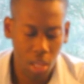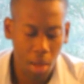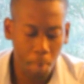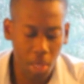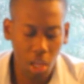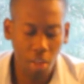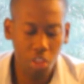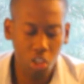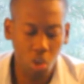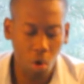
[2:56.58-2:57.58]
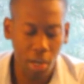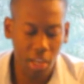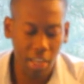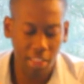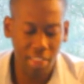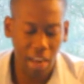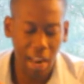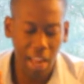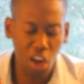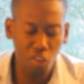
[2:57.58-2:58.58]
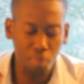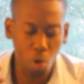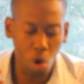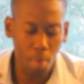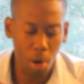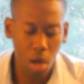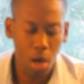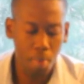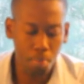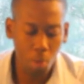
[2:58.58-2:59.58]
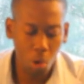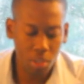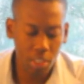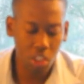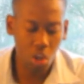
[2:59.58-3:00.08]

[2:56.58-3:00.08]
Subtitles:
beyond the Jordan in the land of Moab, Moses